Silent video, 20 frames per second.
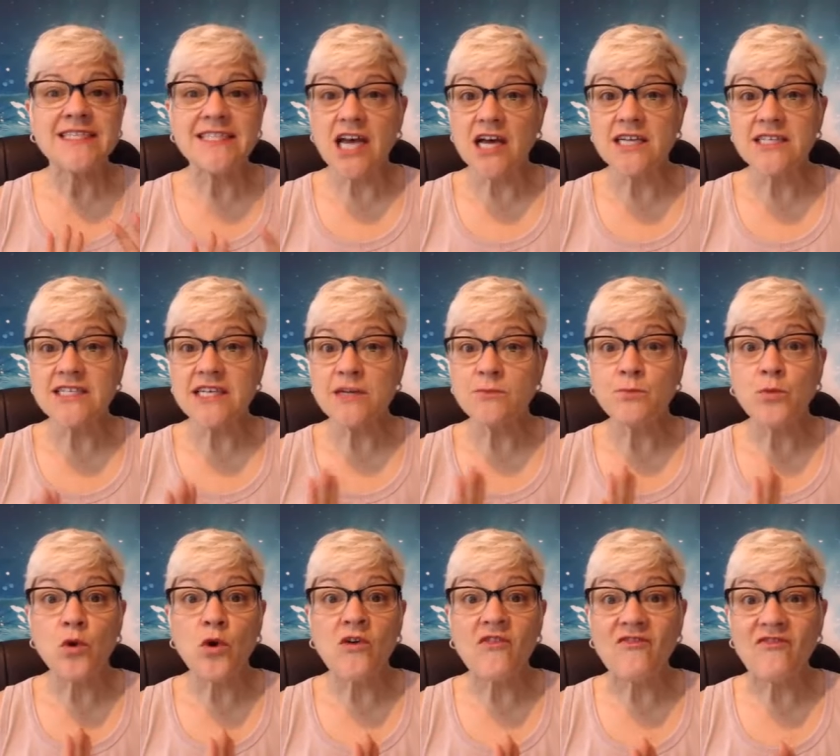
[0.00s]
doesn't
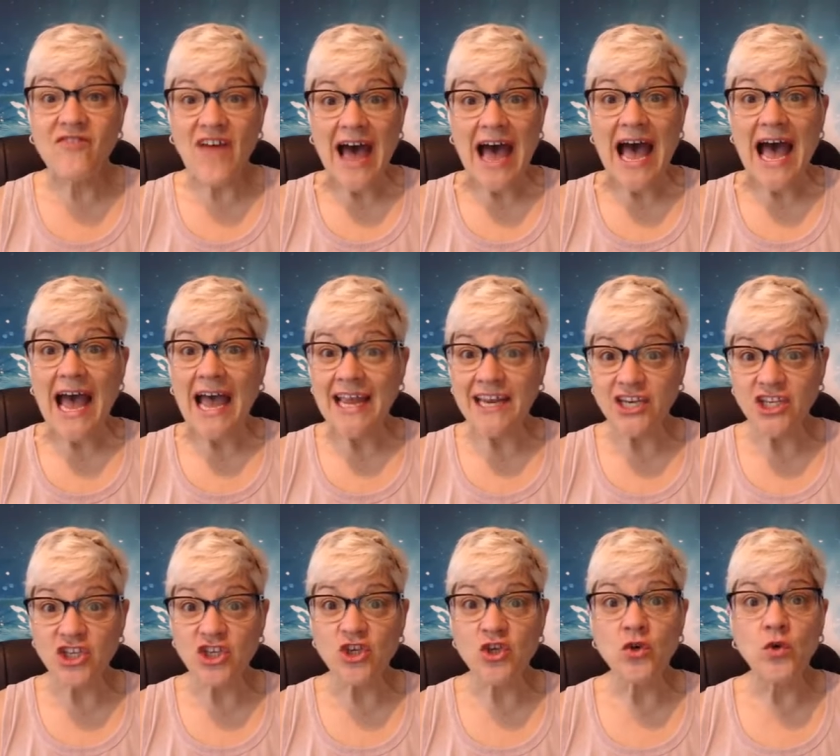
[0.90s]
provide
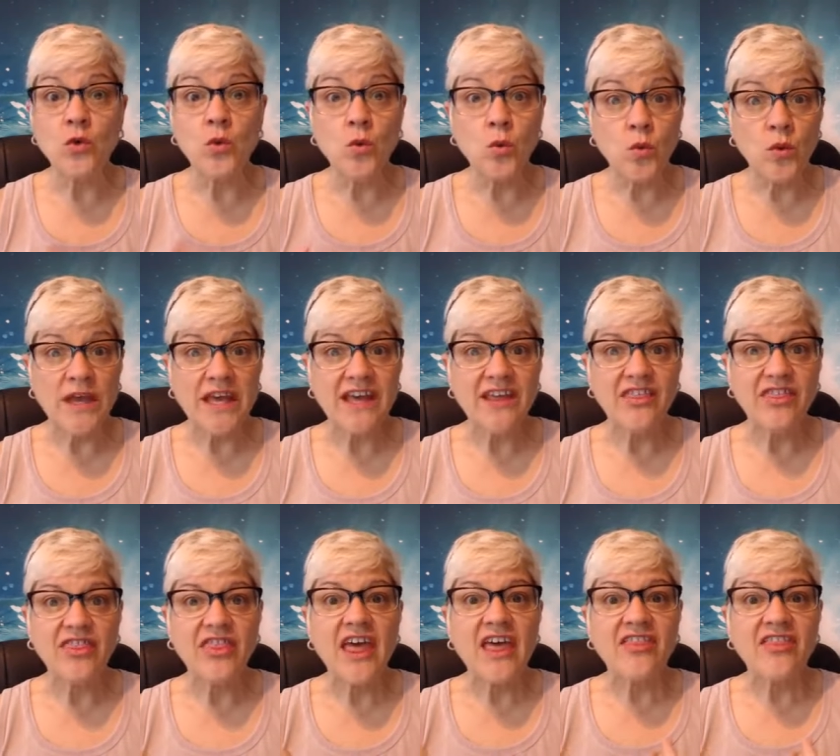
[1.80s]
you with